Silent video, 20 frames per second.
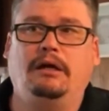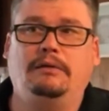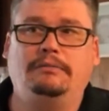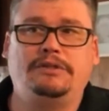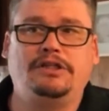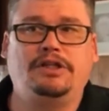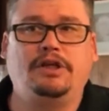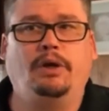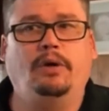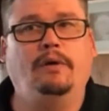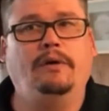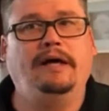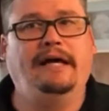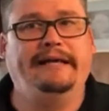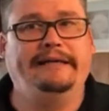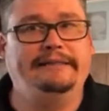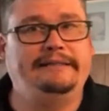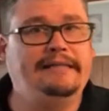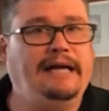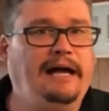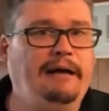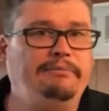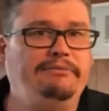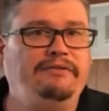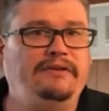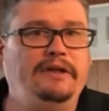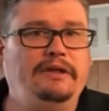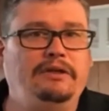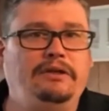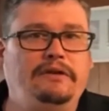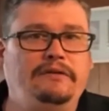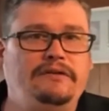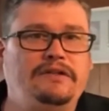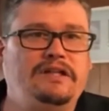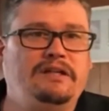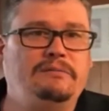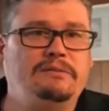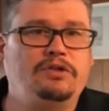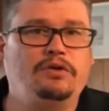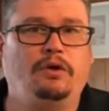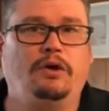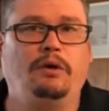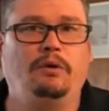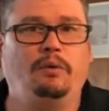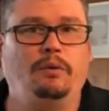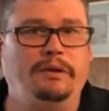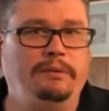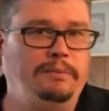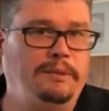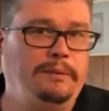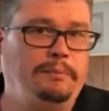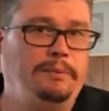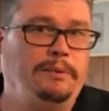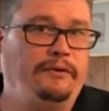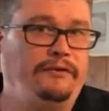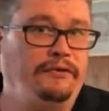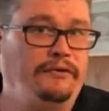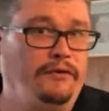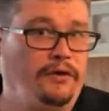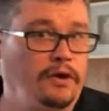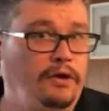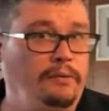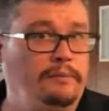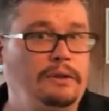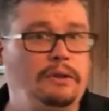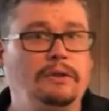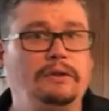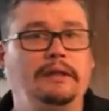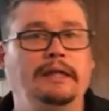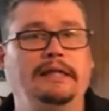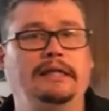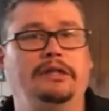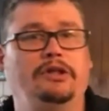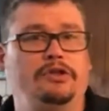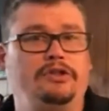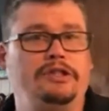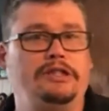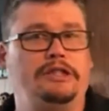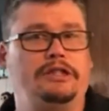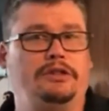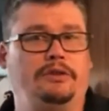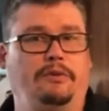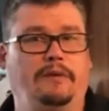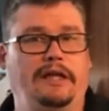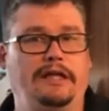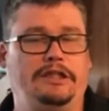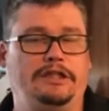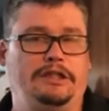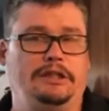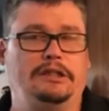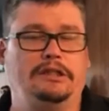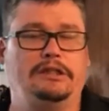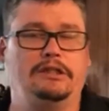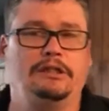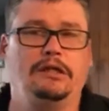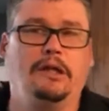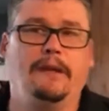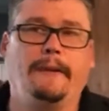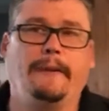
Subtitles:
So a top feeder of some sort would be preferable in those situations.